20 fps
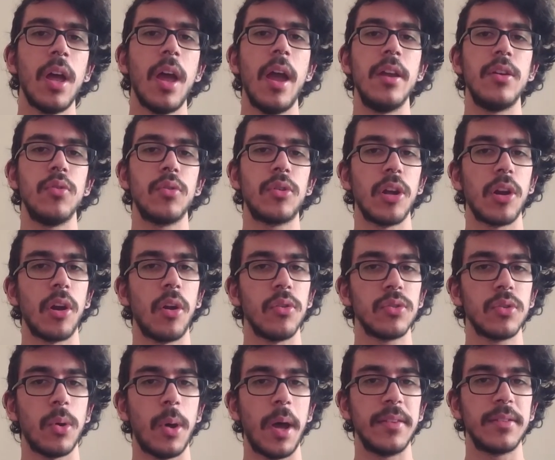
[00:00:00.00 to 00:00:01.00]
and you can
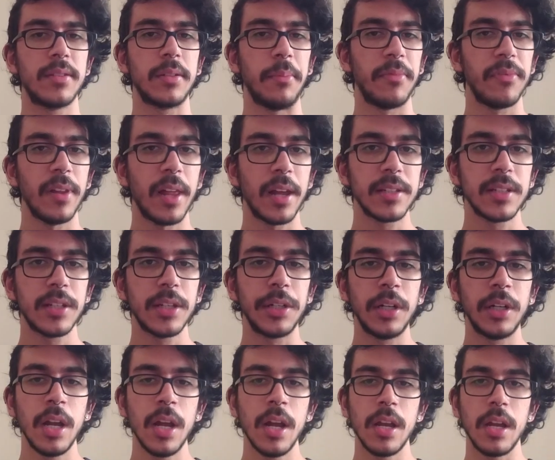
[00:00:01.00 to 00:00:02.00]
also add some flags
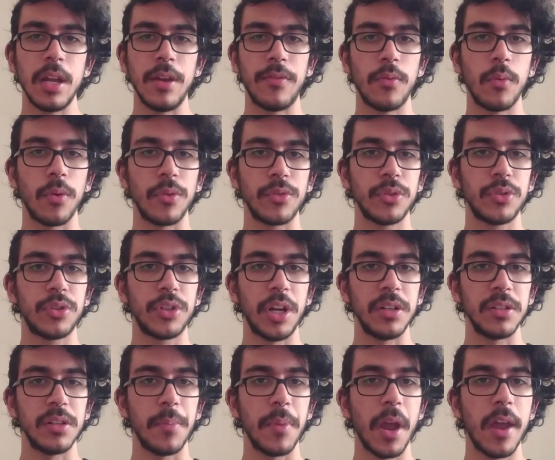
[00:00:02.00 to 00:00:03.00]
here if you want to
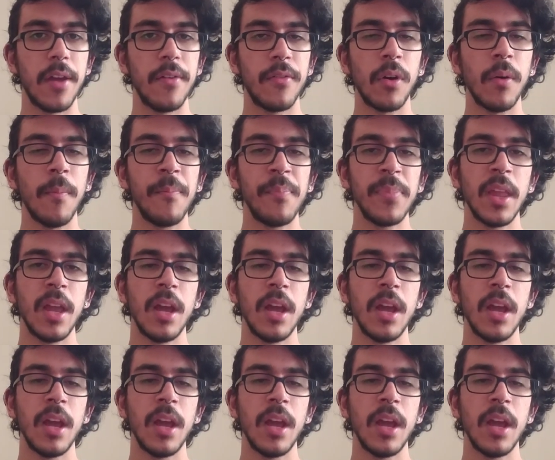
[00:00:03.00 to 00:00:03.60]
change the behavior.